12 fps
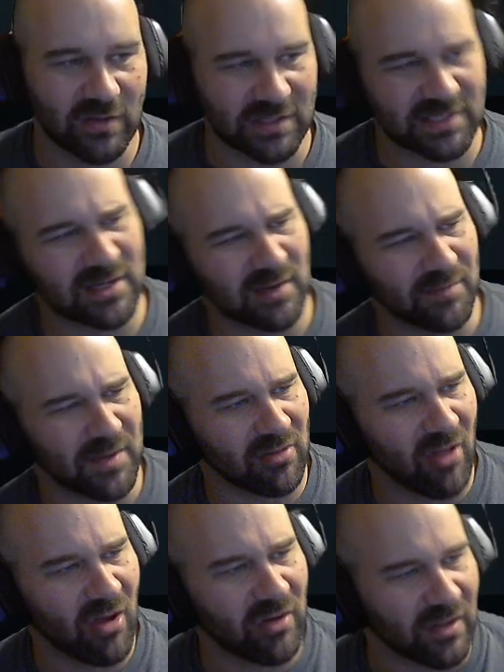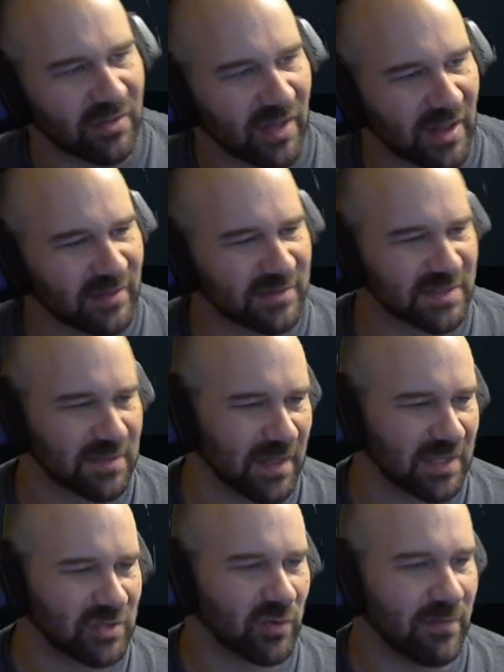This ended up being longer. I thought it was gonna be
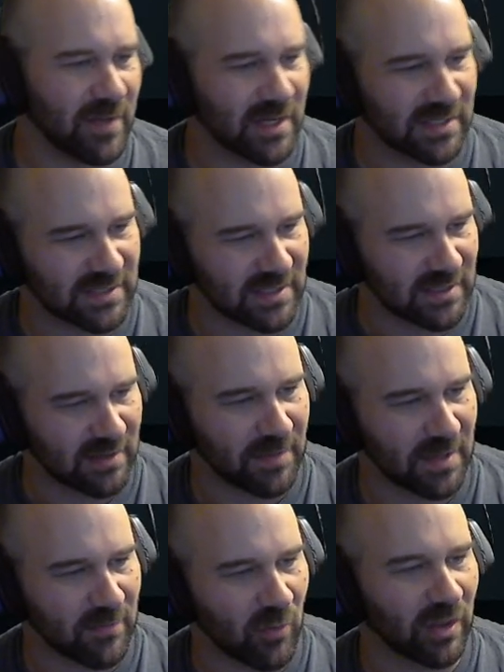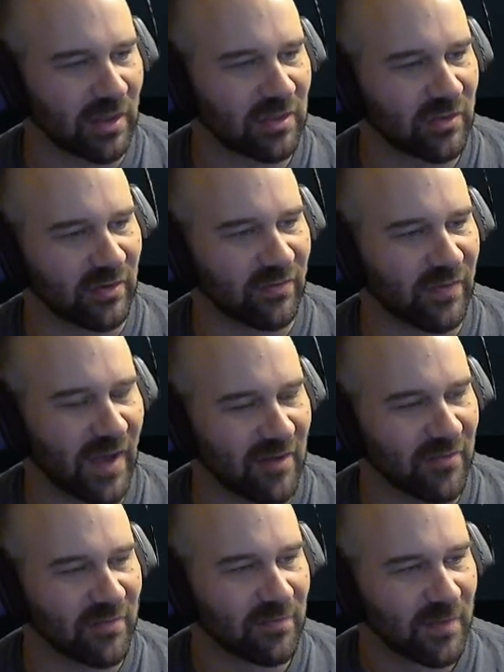like 20 minutes. It ended up being more like 35.